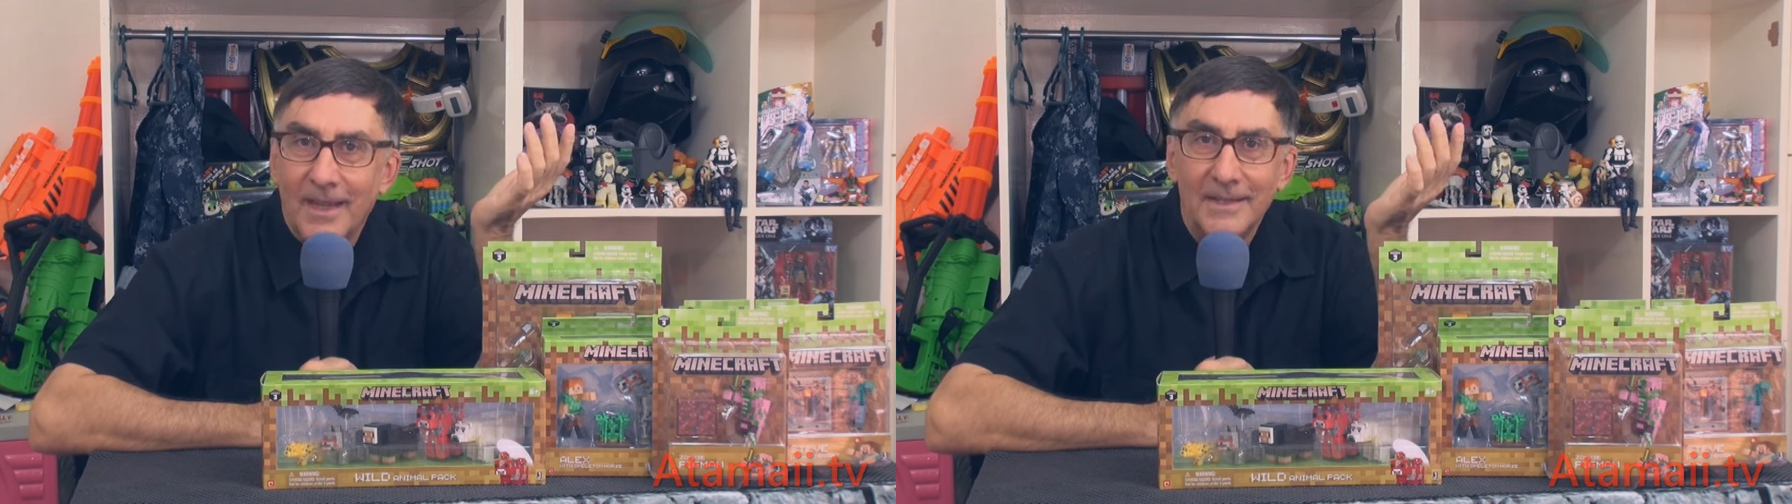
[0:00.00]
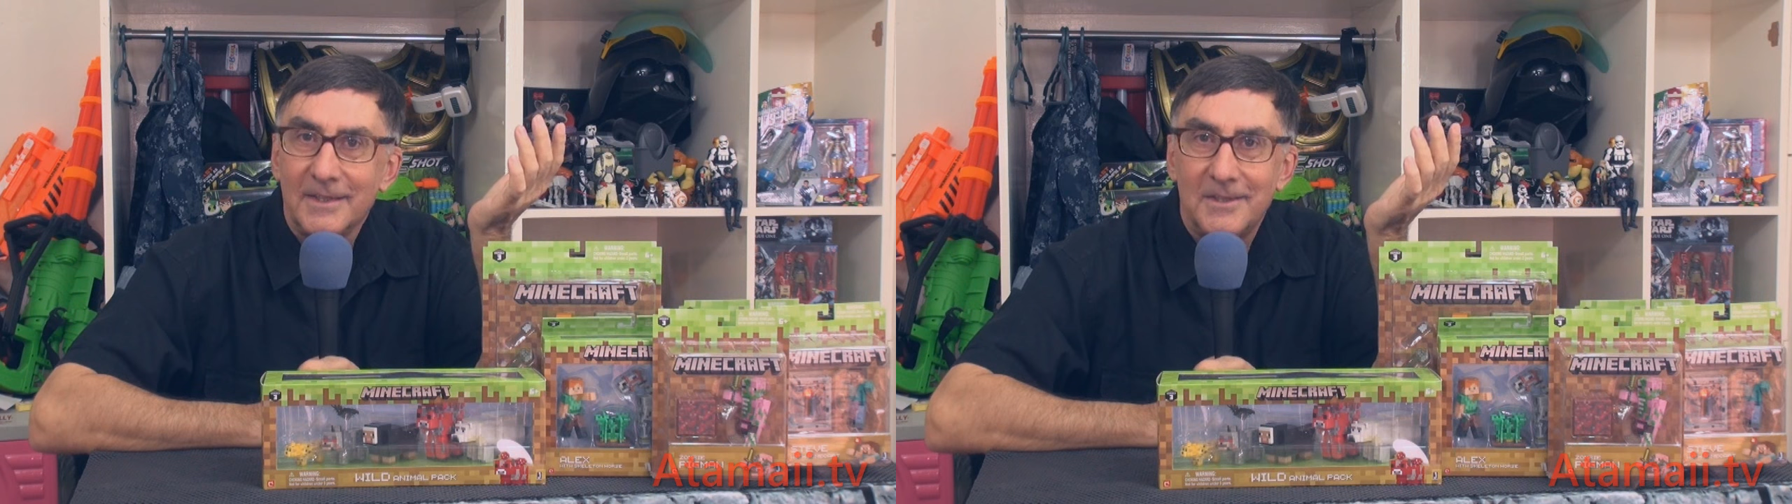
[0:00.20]

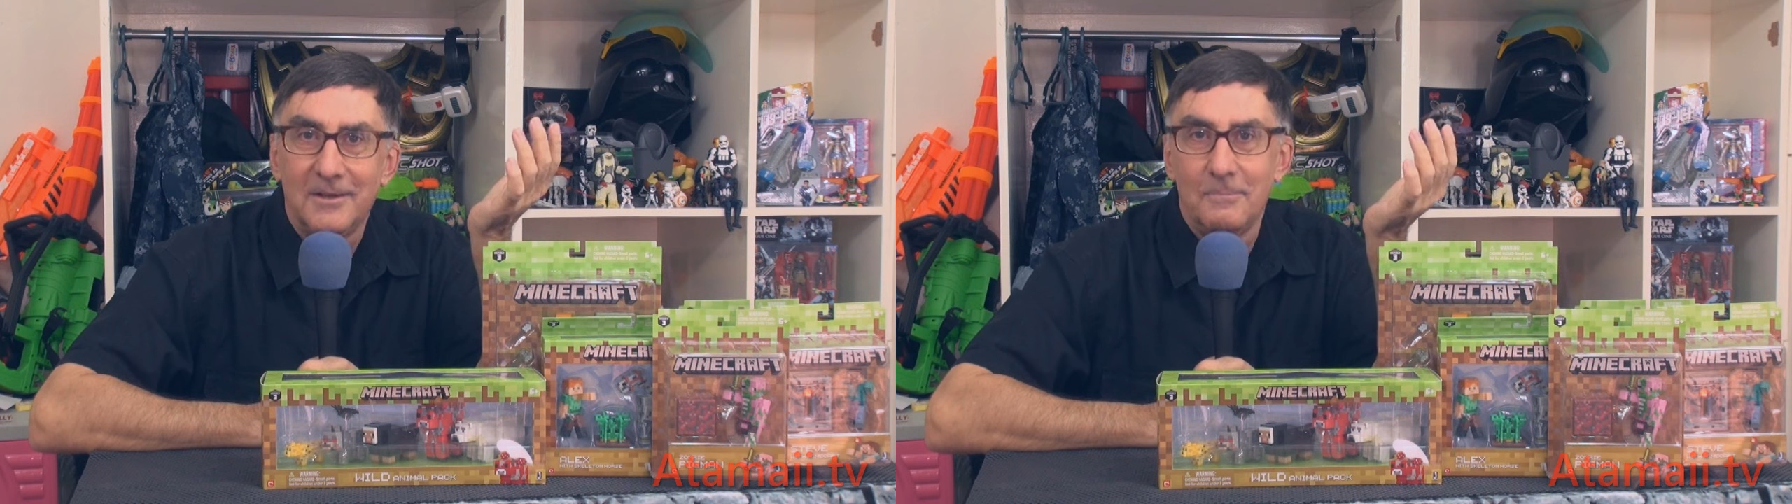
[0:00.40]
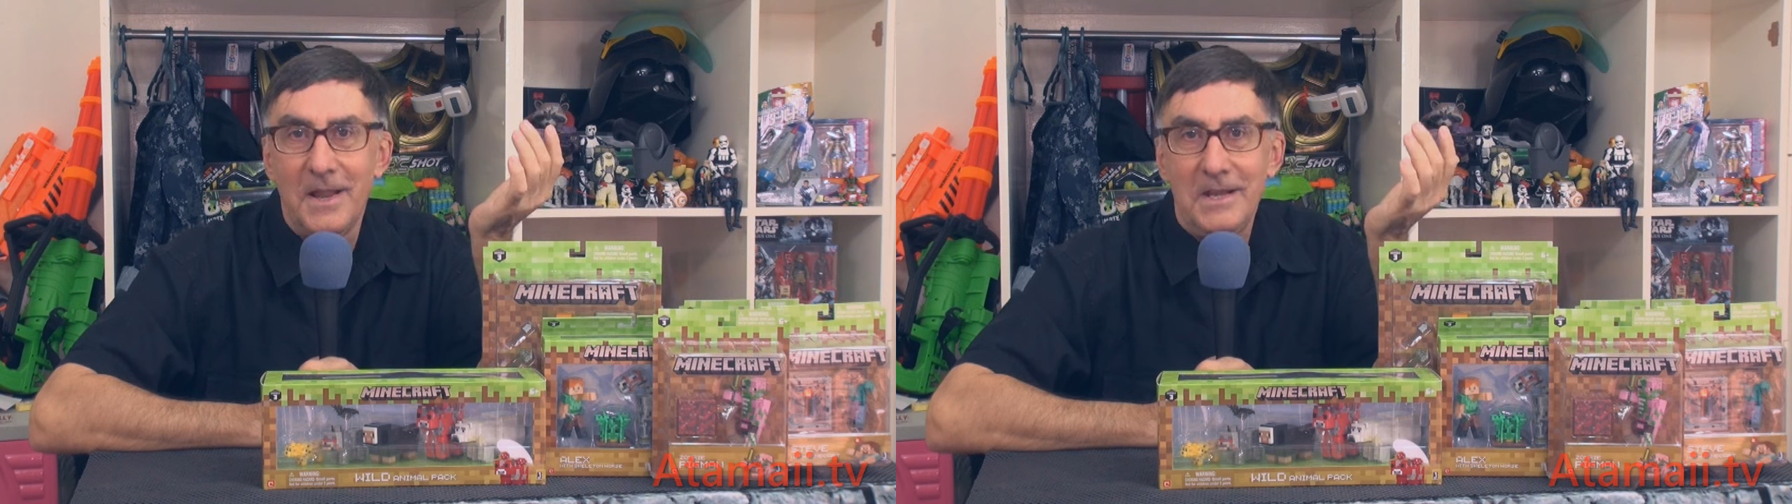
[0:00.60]
it's just
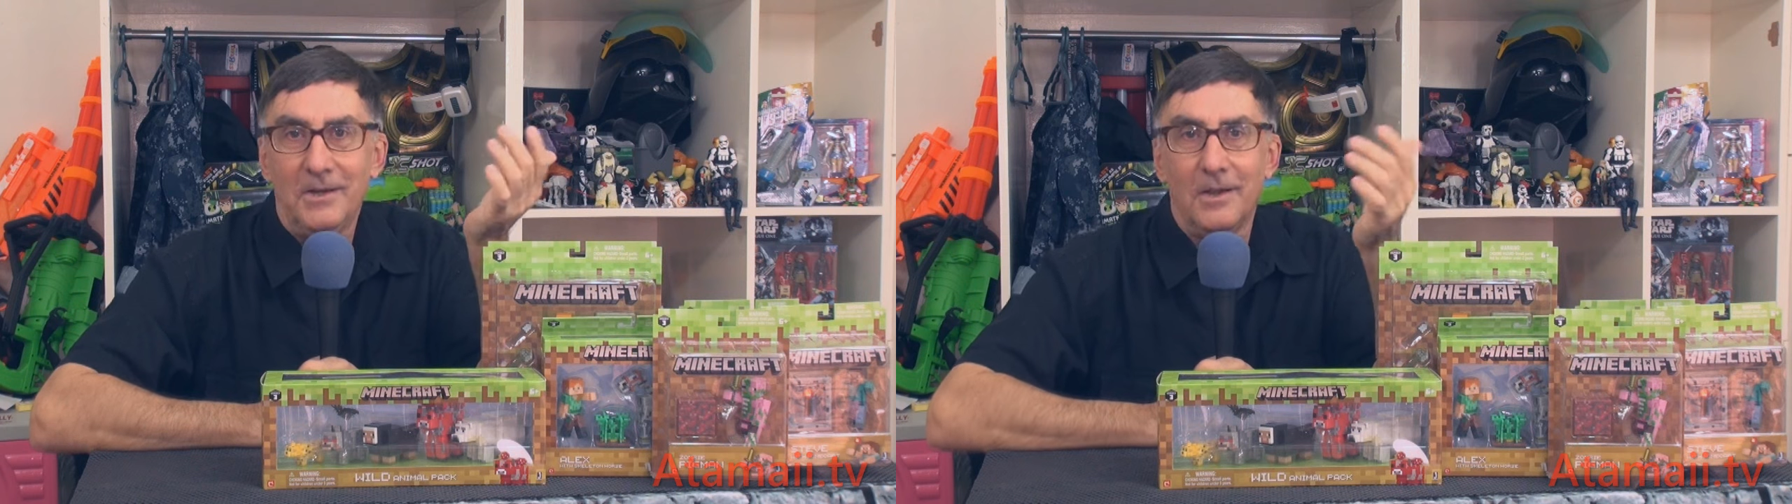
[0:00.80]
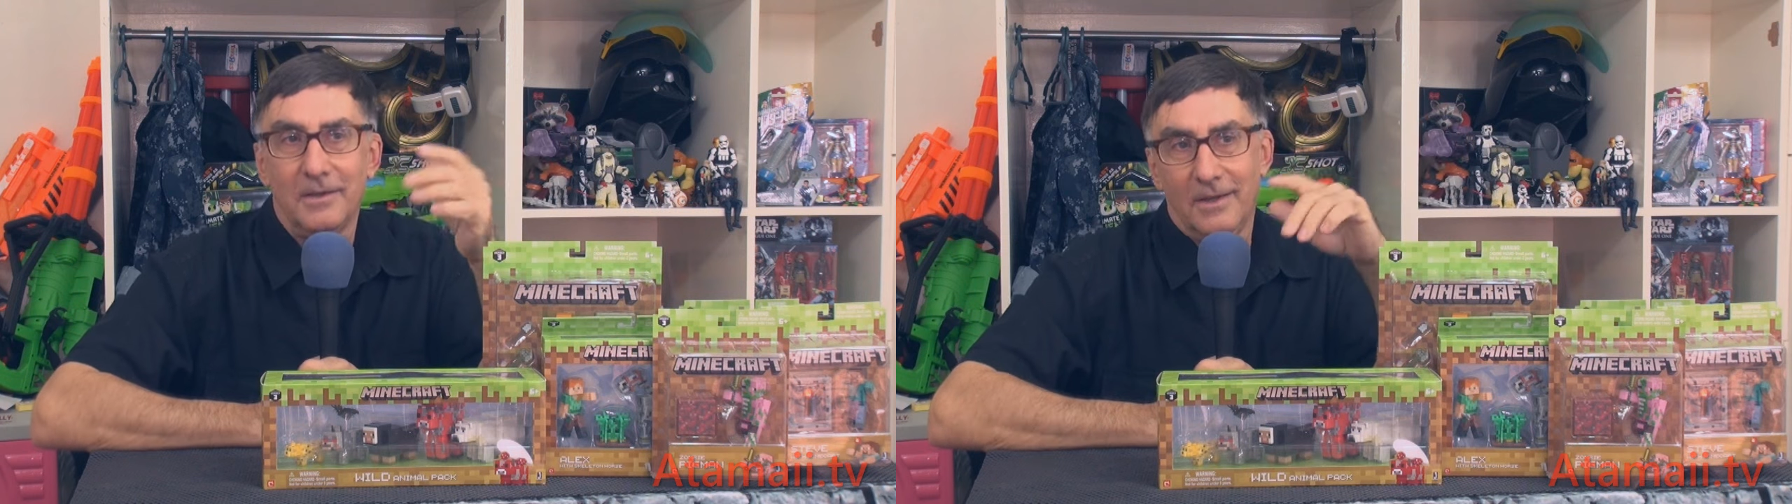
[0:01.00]
your
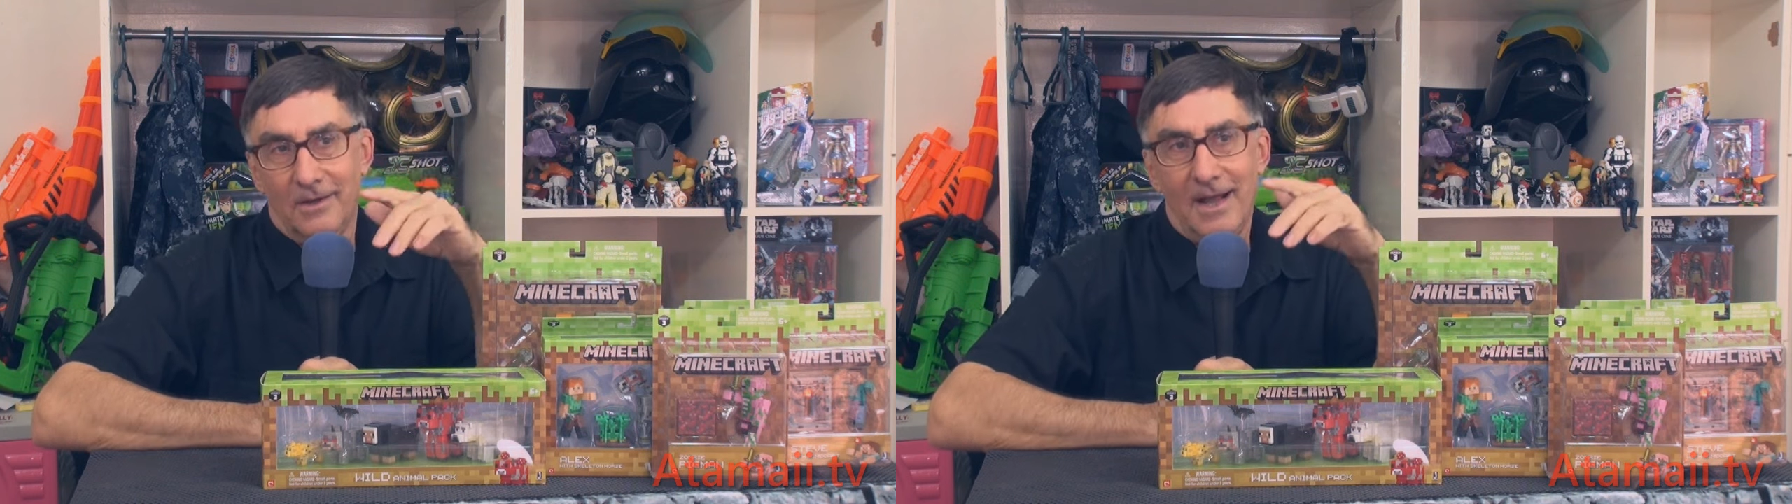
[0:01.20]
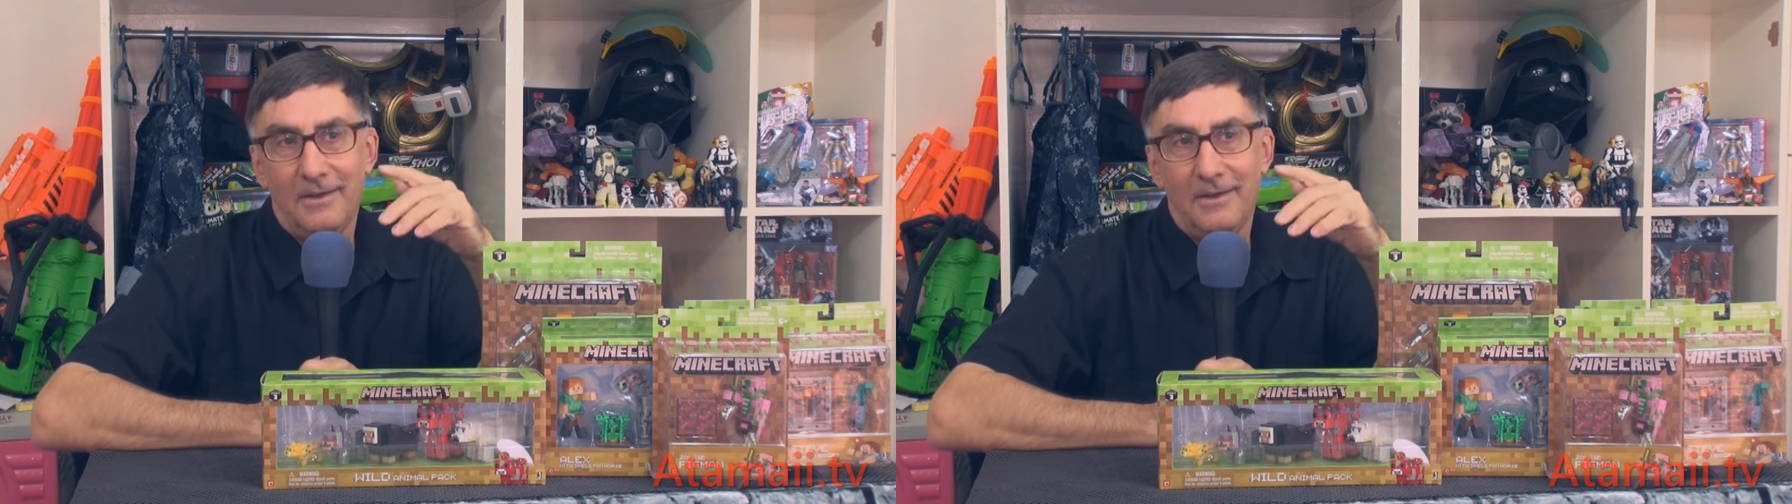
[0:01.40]
opinion on, you know,